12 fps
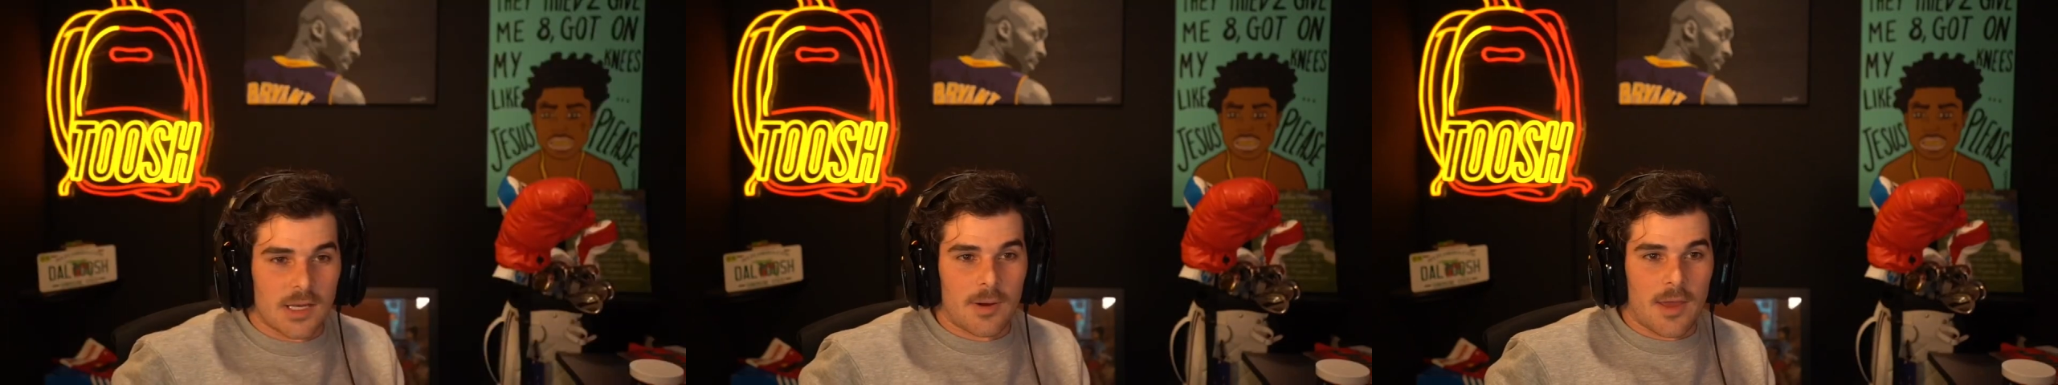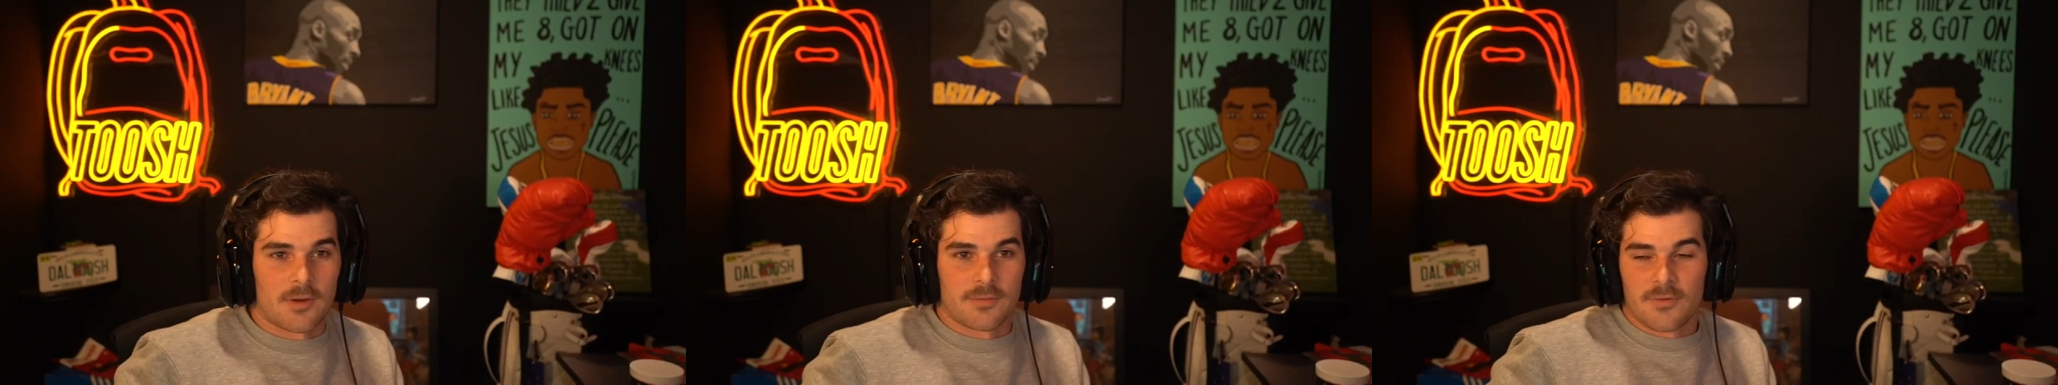
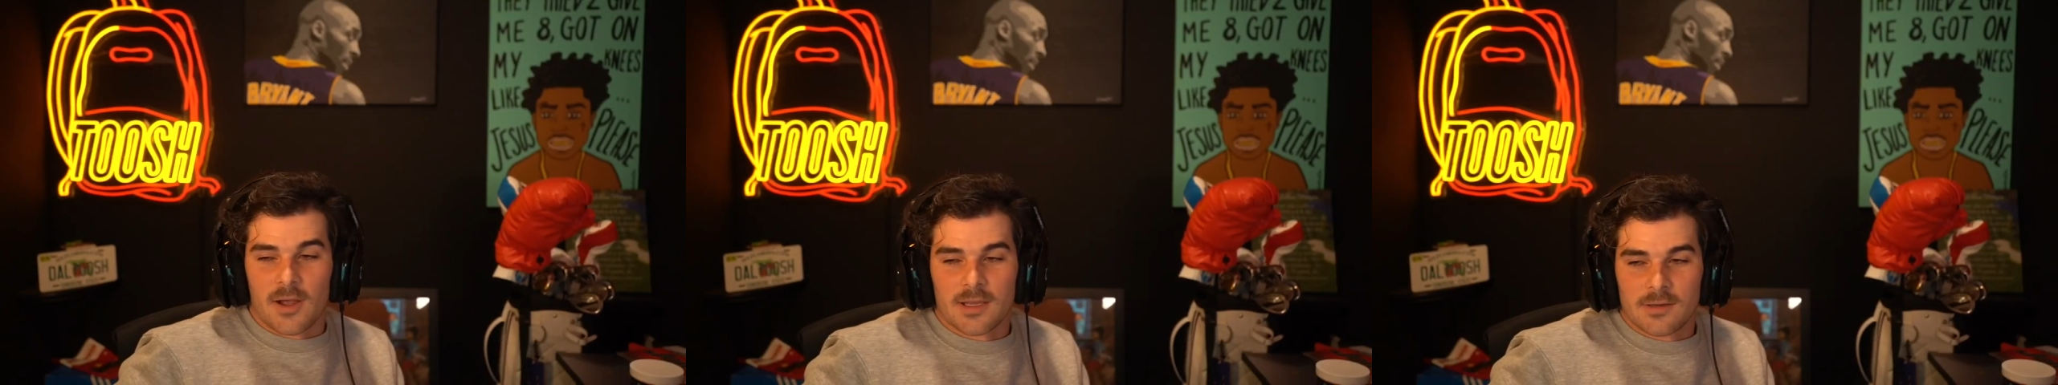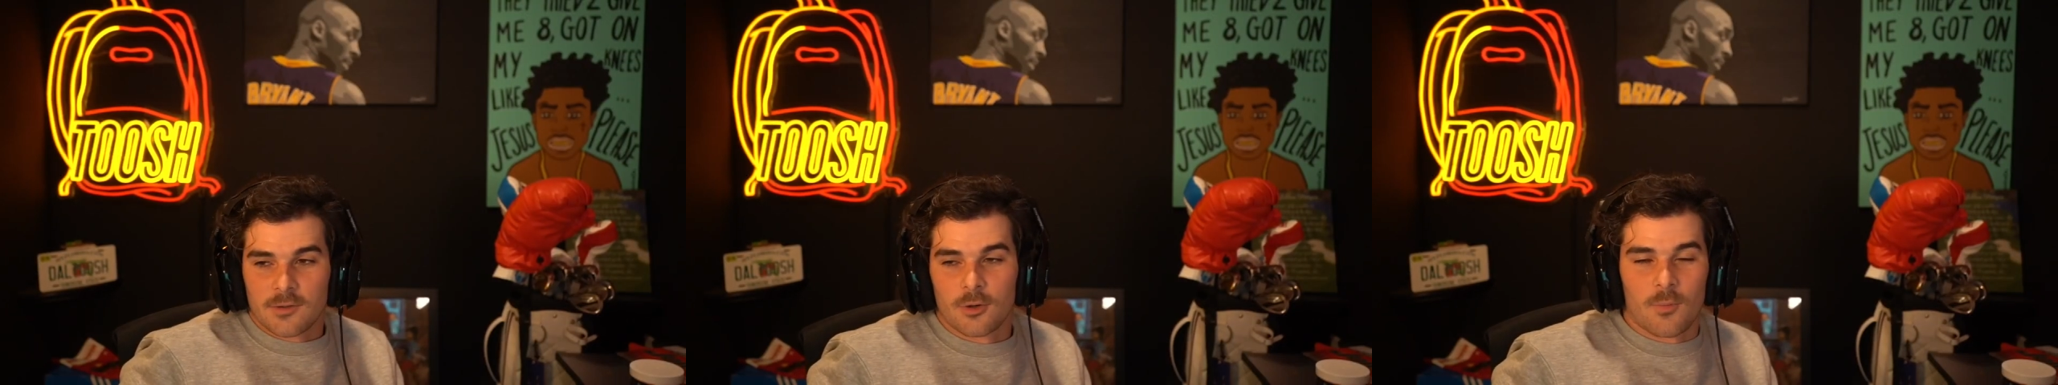Speaker 1: rather
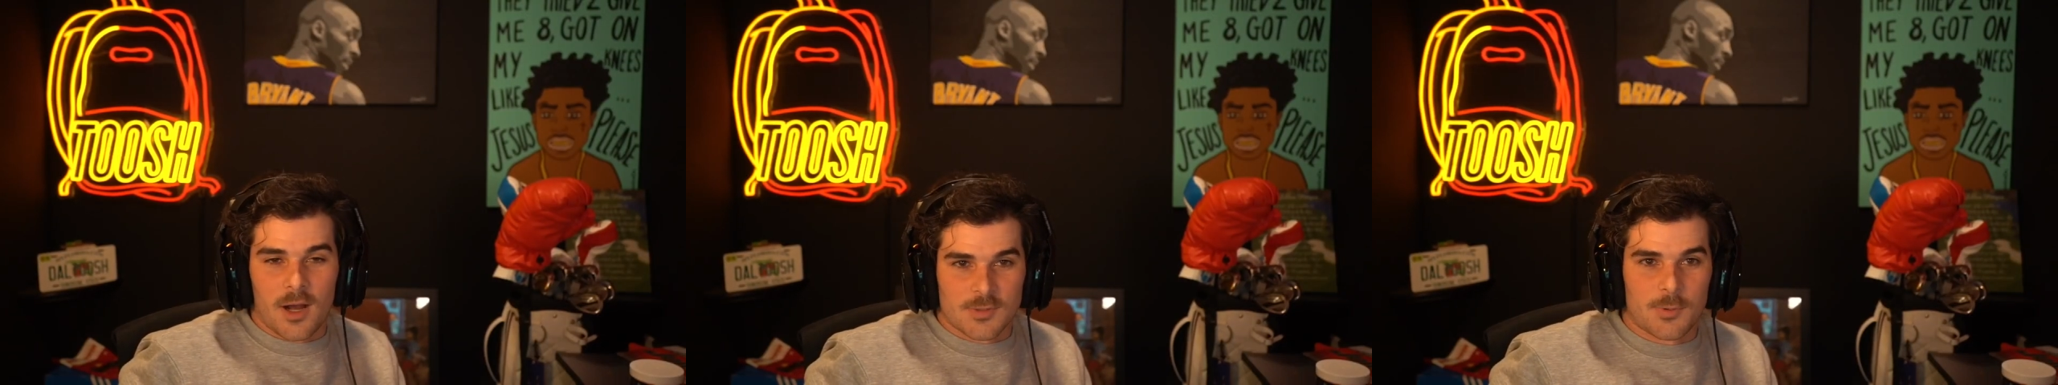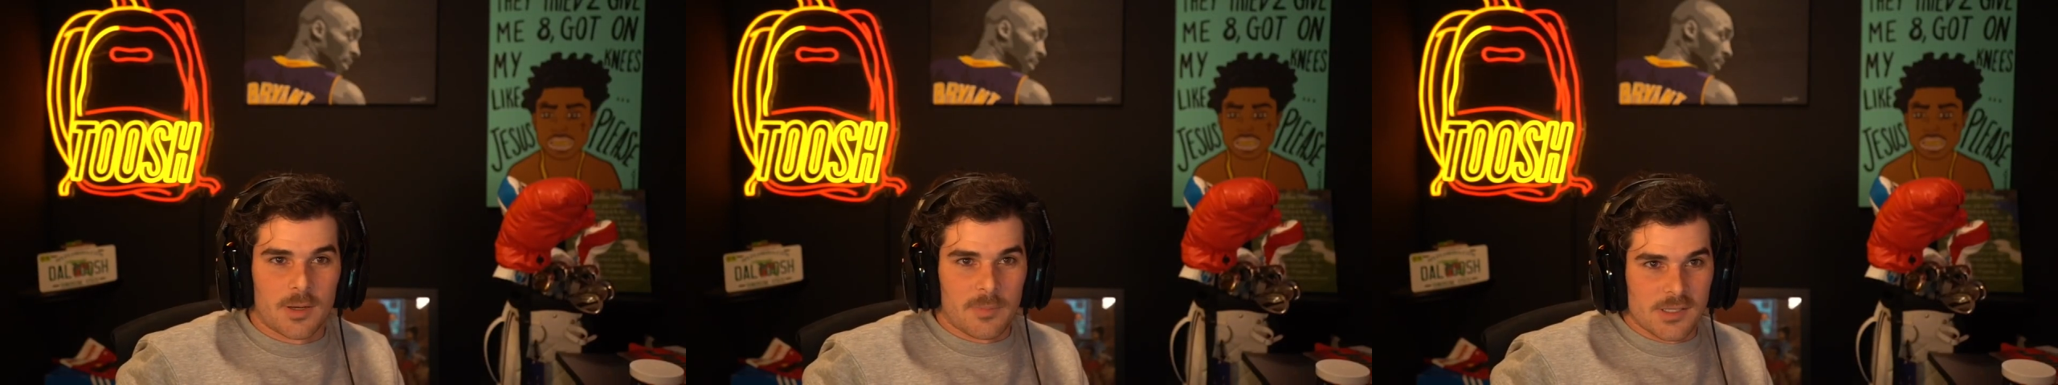fucking do a watch
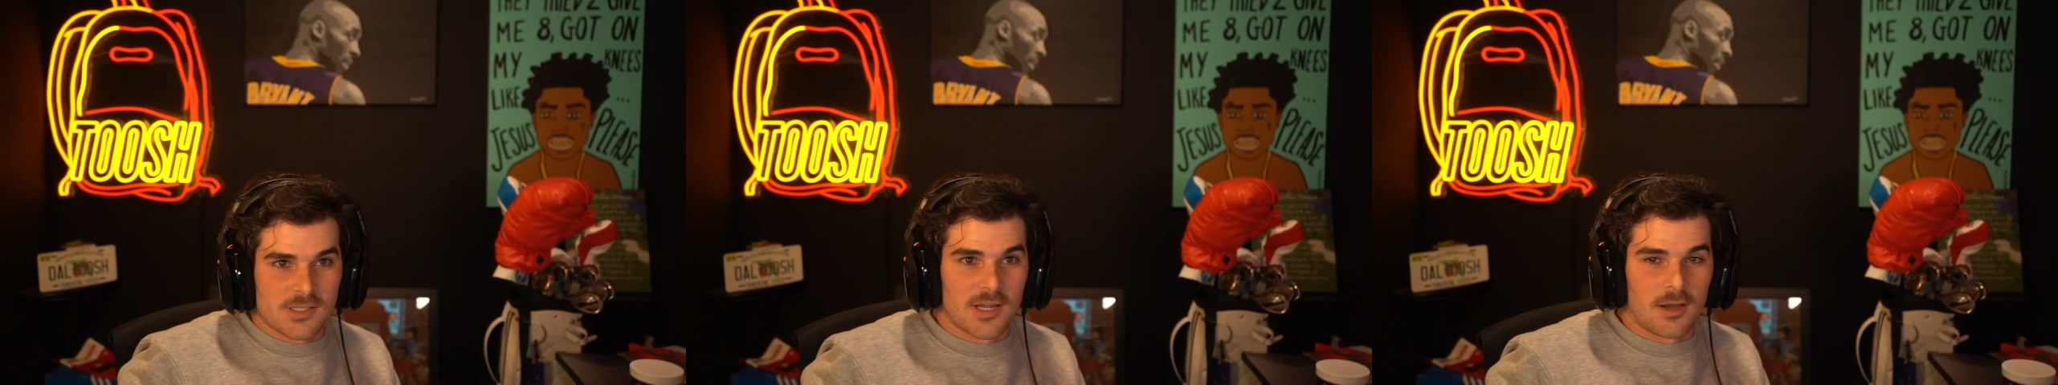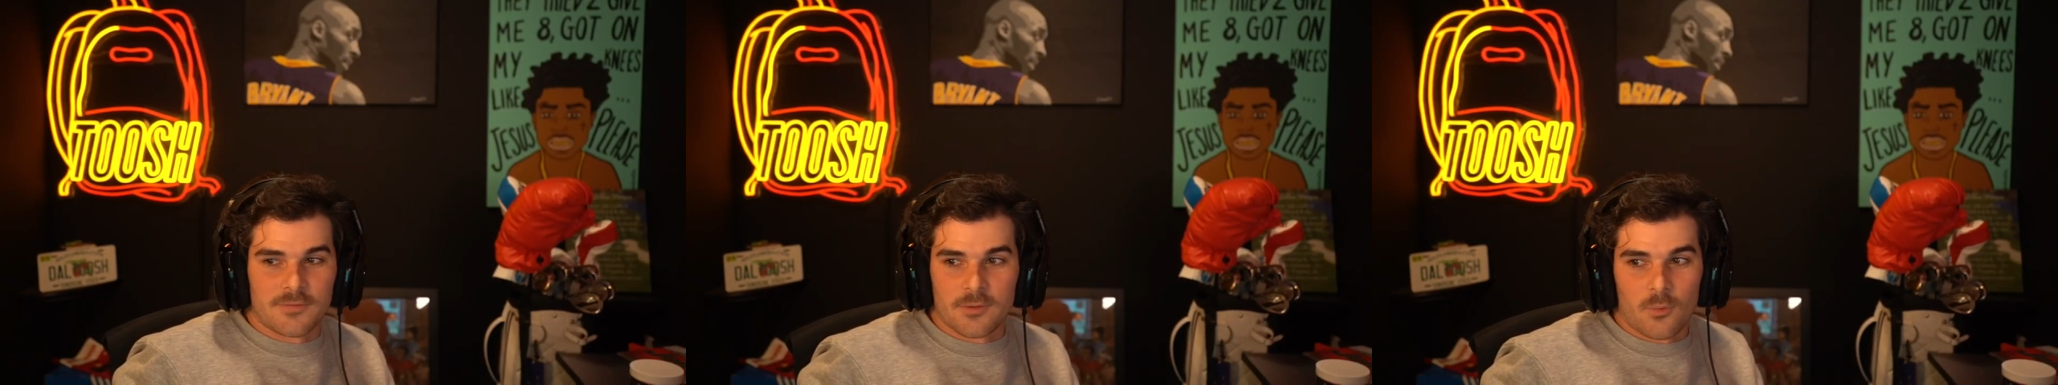party
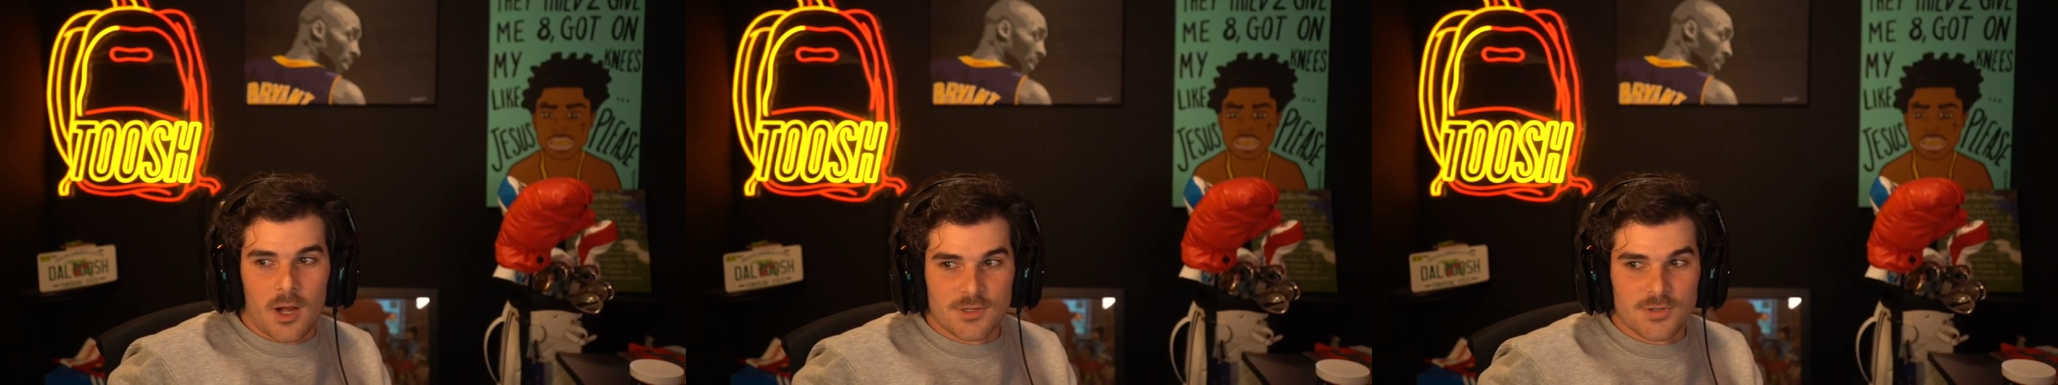myself than watch